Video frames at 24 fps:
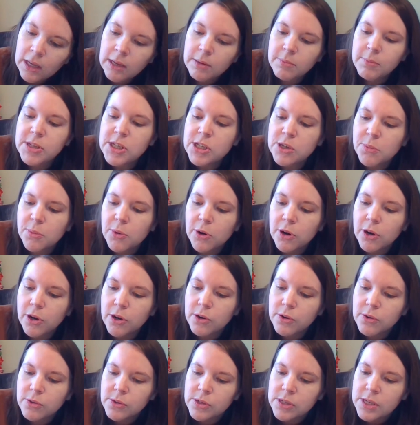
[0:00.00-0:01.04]
Mr.
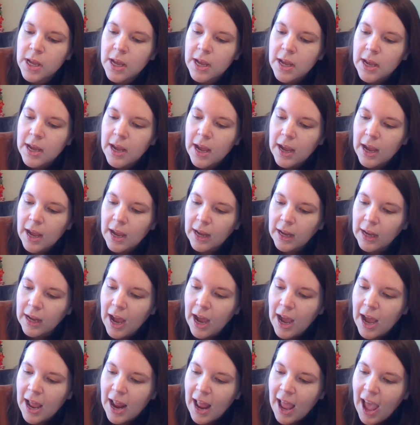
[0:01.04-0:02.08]
Morrow's
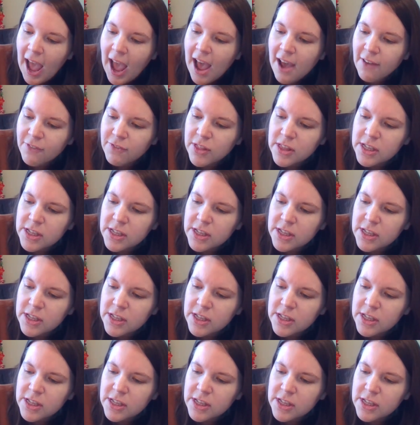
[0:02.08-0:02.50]
got half